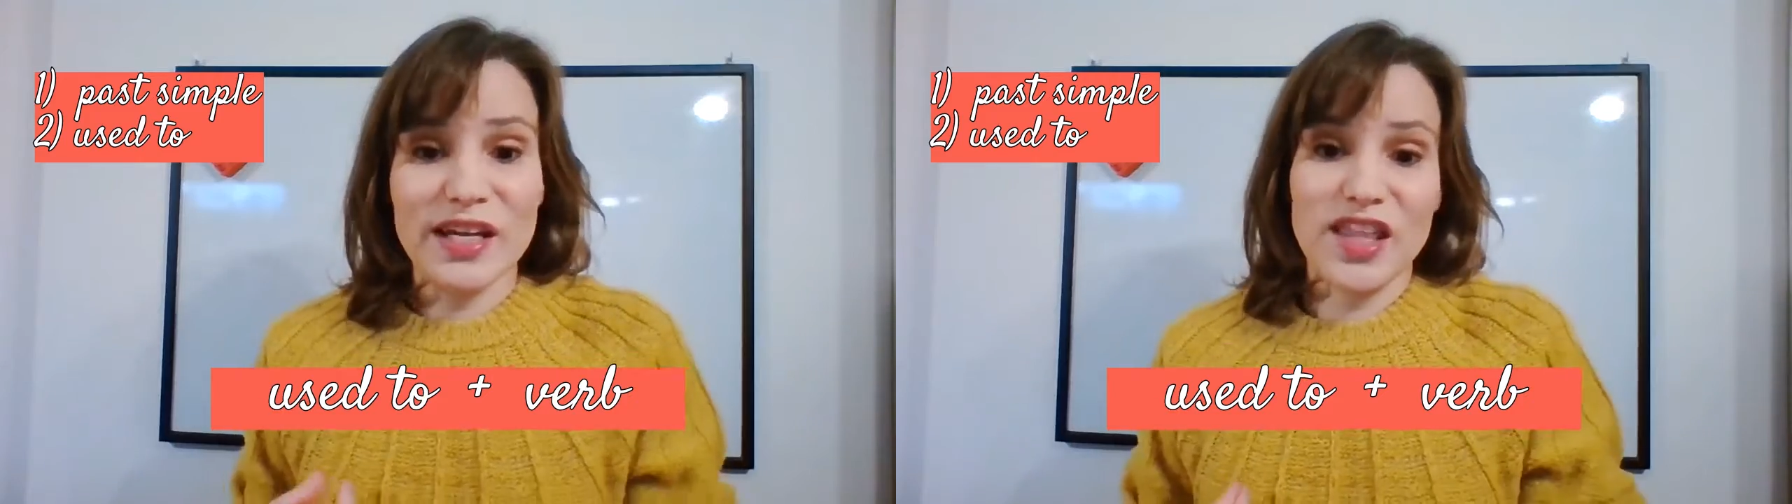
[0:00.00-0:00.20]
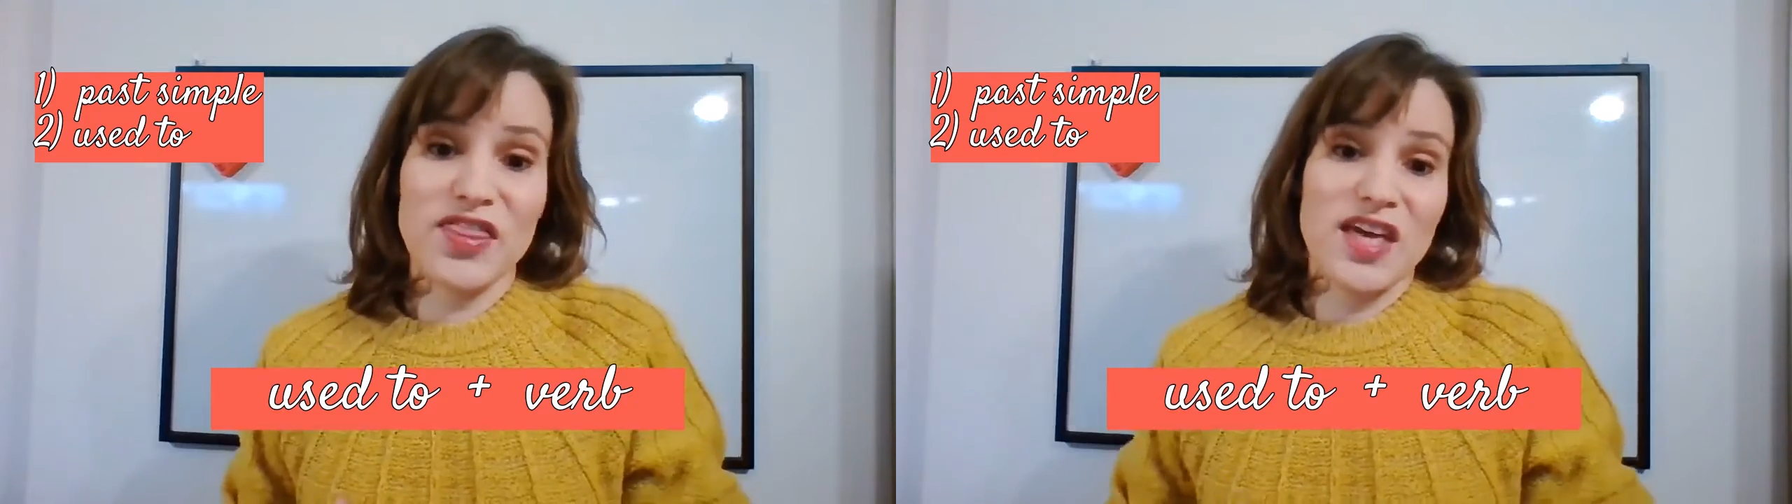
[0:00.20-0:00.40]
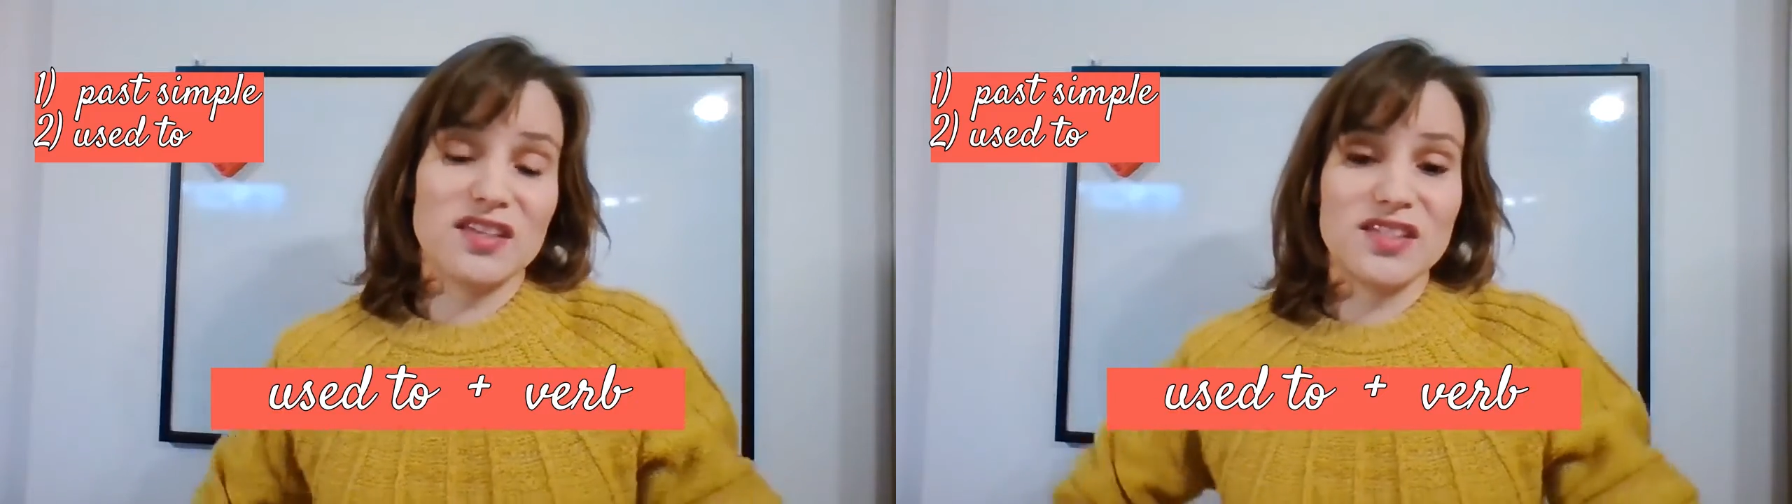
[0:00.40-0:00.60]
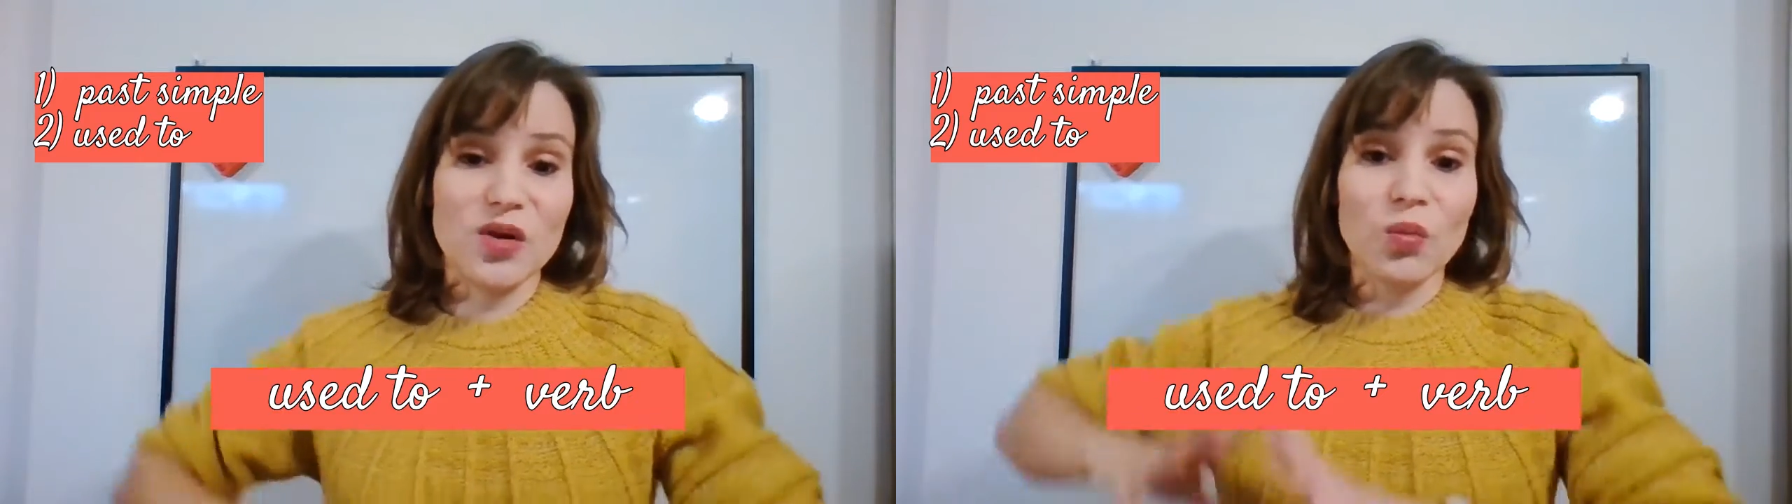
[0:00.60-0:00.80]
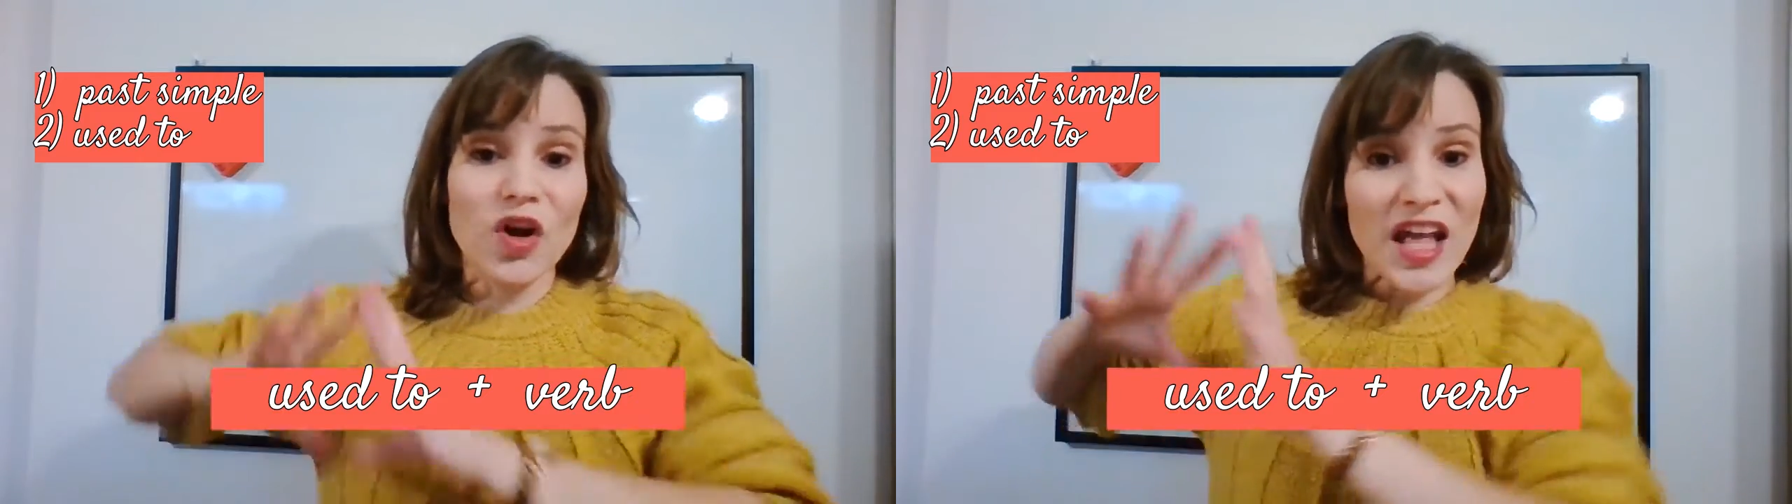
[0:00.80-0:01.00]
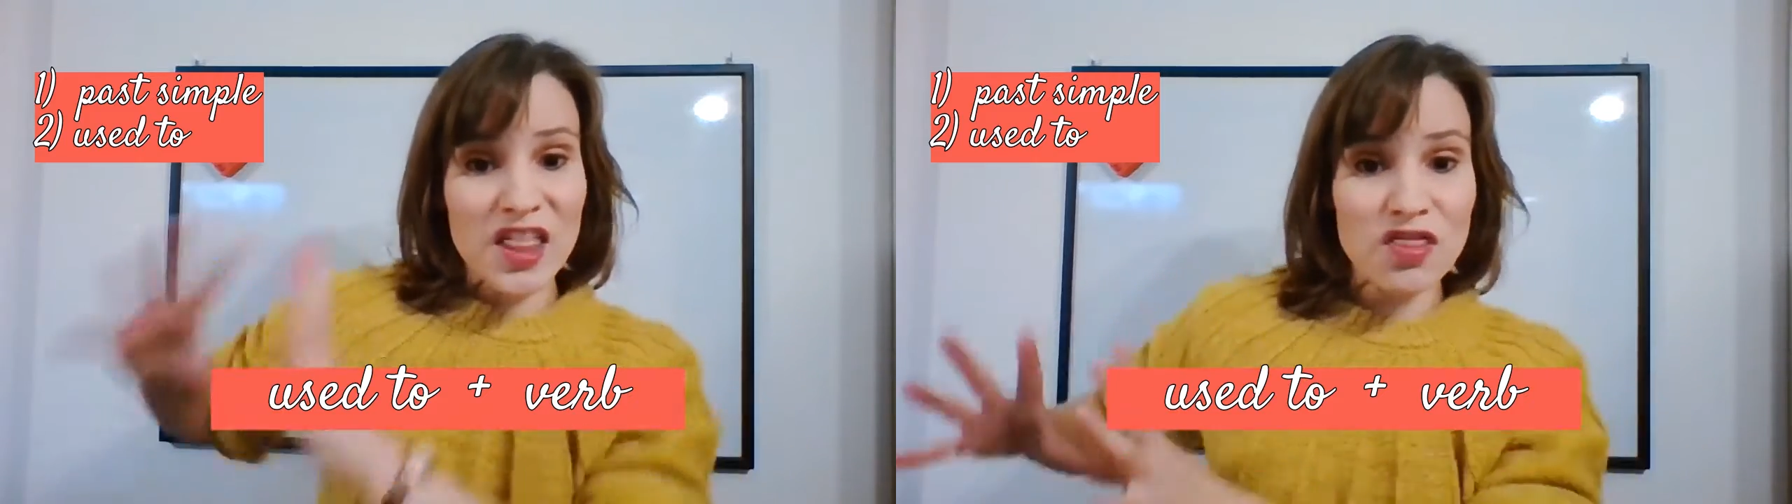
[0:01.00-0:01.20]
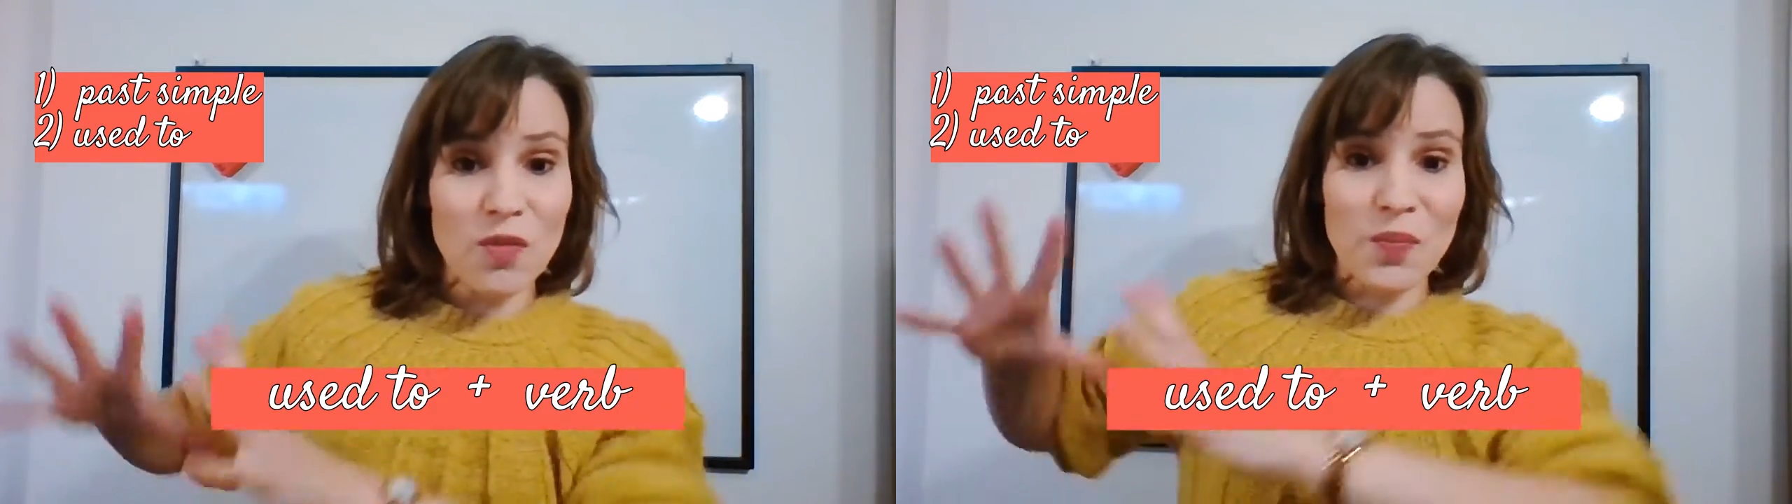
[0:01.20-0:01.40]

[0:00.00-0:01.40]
things that were in the